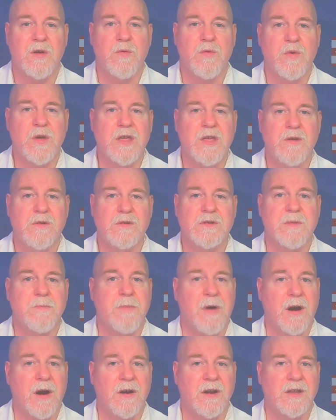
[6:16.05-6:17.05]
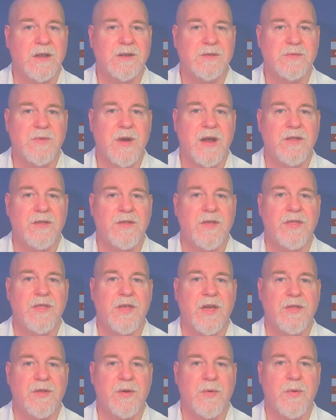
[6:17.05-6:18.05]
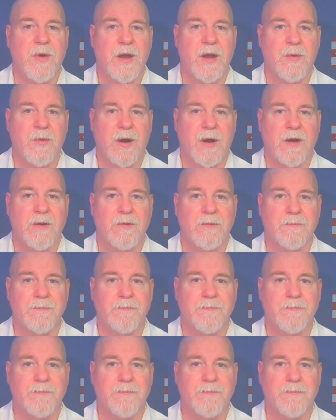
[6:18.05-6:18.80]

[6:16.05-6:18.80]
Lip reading: We use the parties rather than the other way around.